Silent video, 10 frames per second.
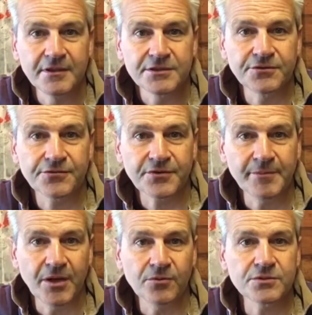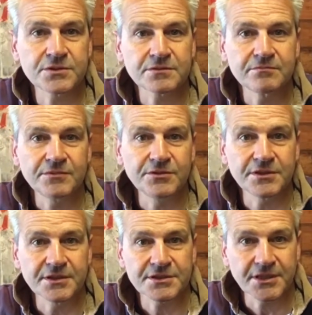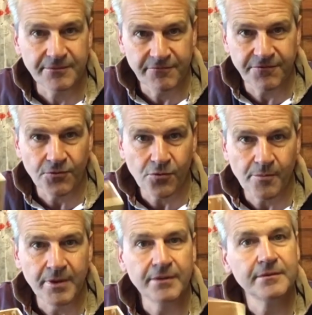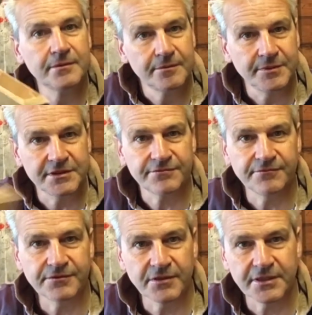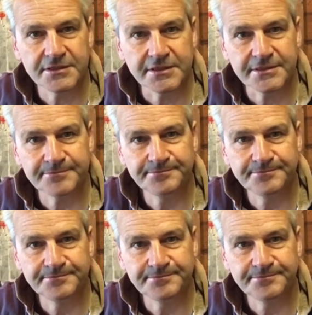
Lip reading: 2 or 3 moulds using the same form but different varieties.